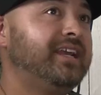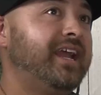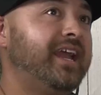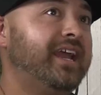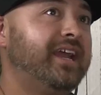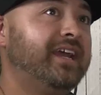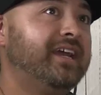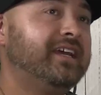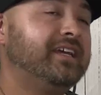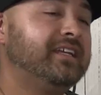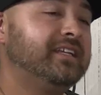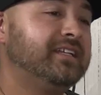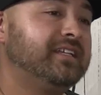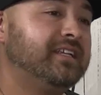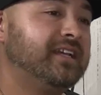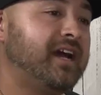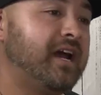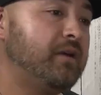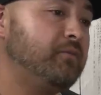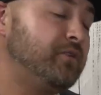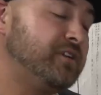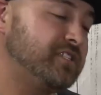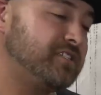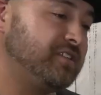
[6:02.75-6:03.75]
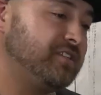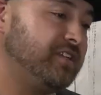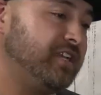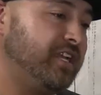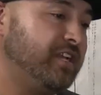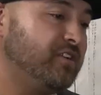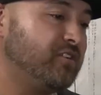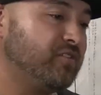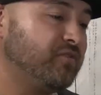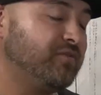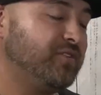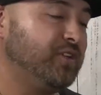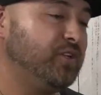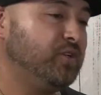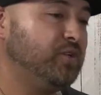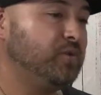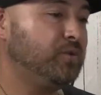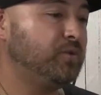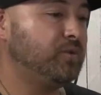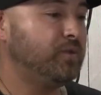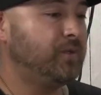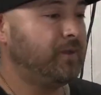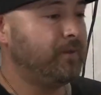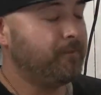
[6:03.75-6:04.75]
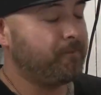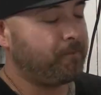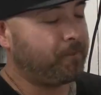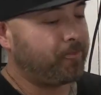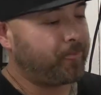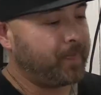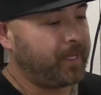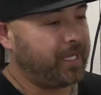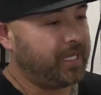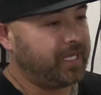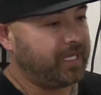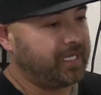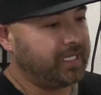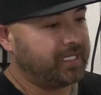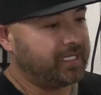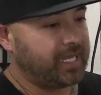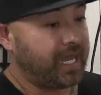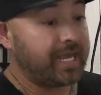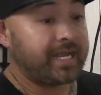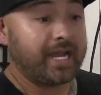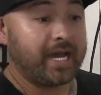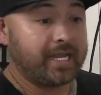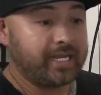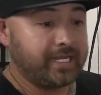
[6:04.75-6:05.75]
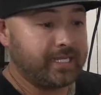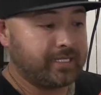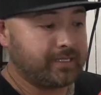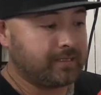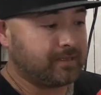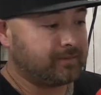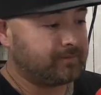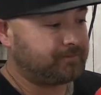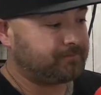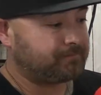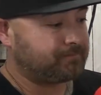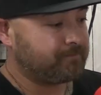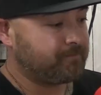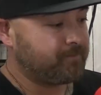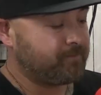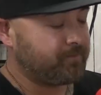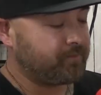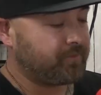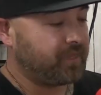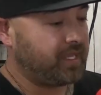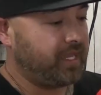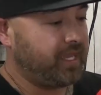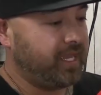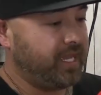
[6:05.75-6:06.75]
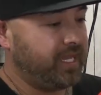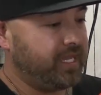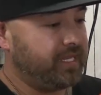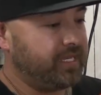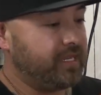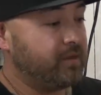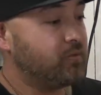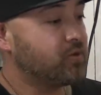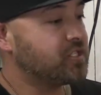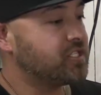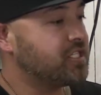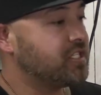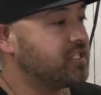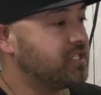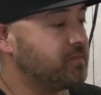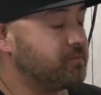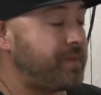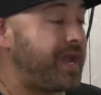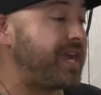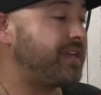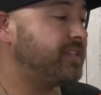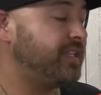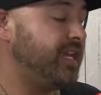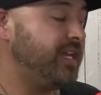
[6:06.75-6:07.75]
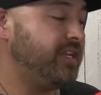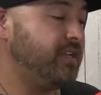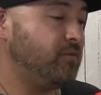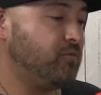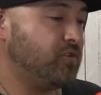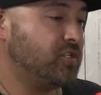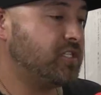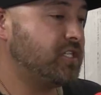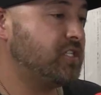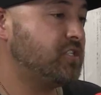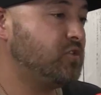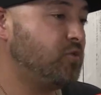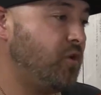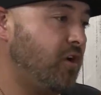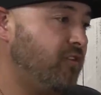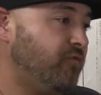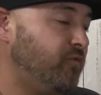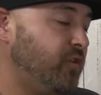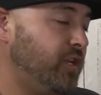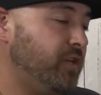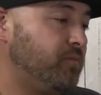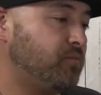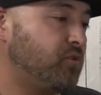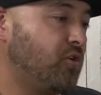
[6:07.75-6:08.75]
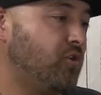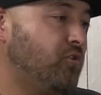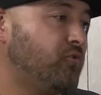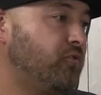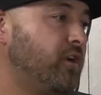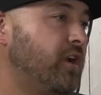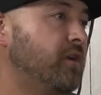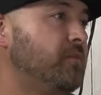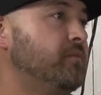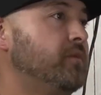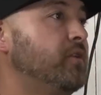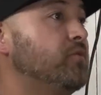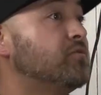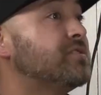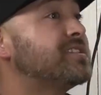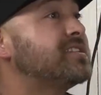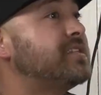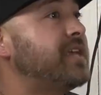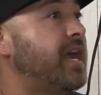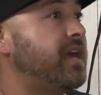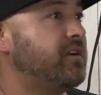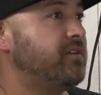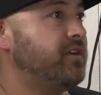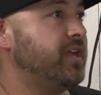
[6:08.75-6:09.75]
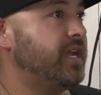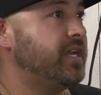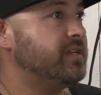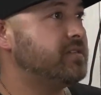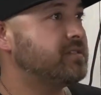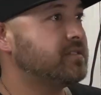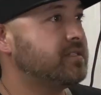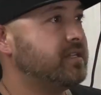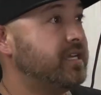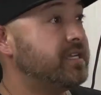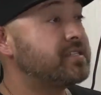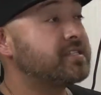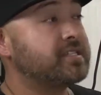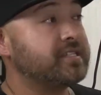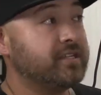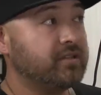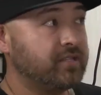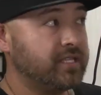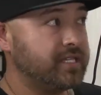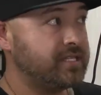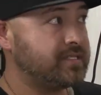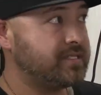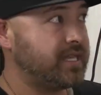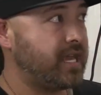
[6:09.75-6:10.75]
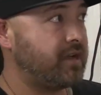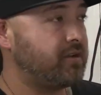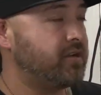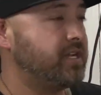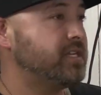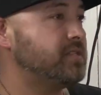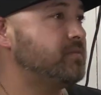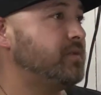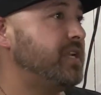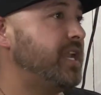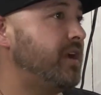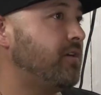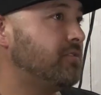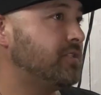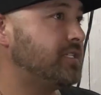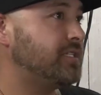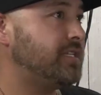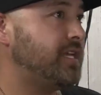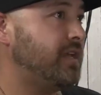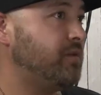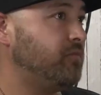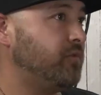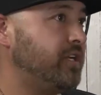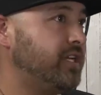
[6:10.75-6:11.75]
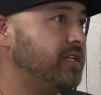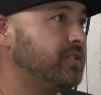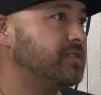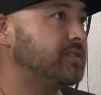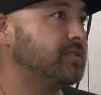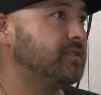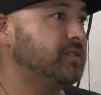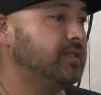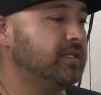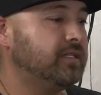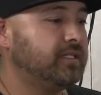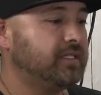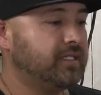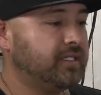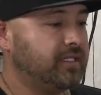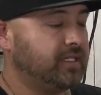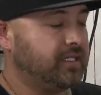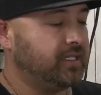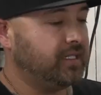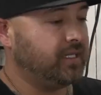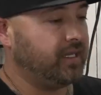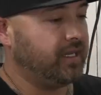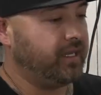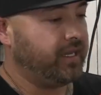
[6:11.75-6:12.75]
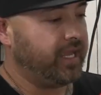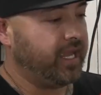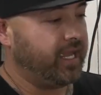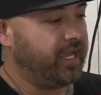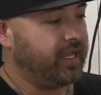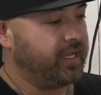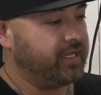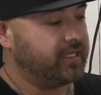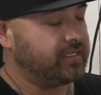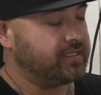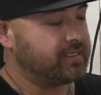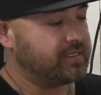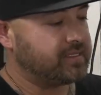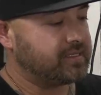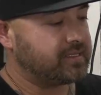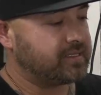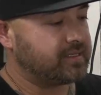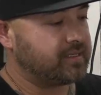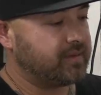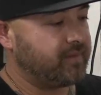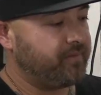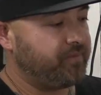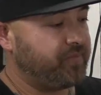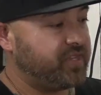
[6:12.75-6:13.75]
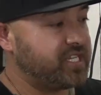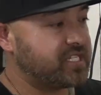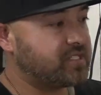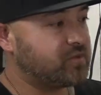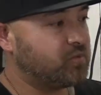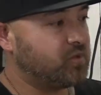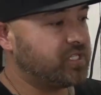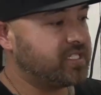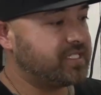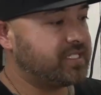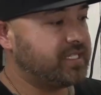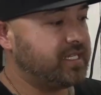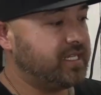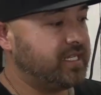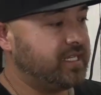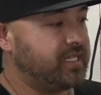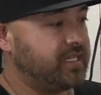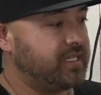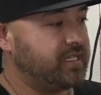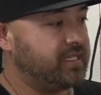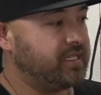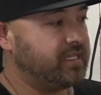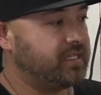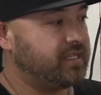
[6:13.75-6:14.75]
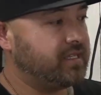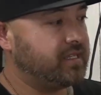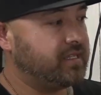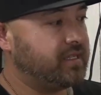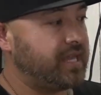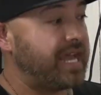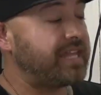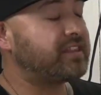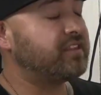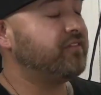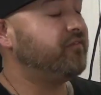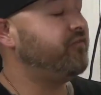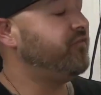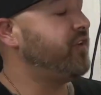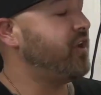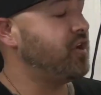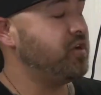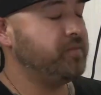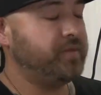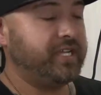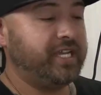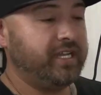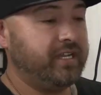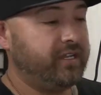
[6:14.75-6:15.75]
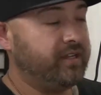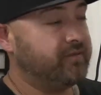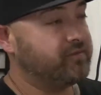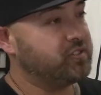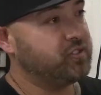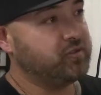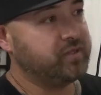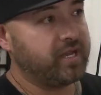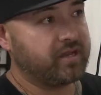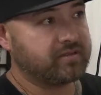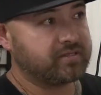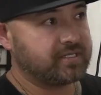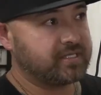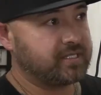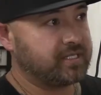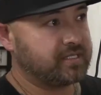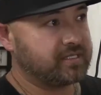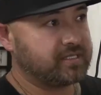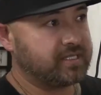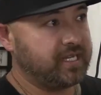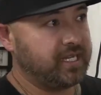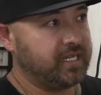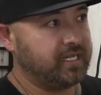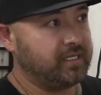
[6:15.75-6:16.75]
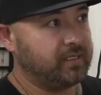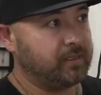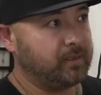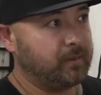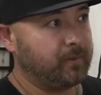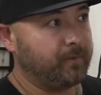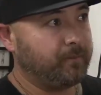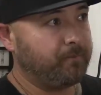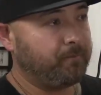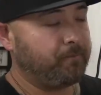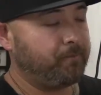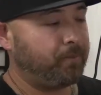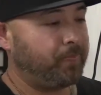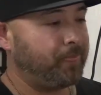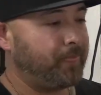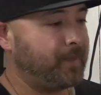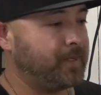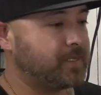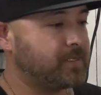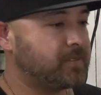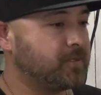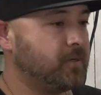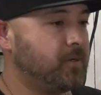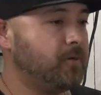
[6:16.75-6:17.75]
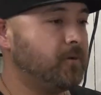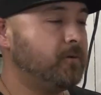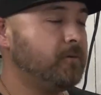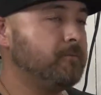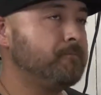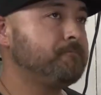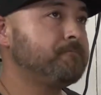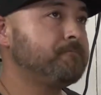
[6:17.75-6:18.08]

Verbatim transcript: and I went to the interview and I got in. And it was a, back then it was a 12 week program. It was Saturdays. It still is Saturdays, but now it's 10 weeks. Mm-hmm. And this was in at the very beginning of 2016. So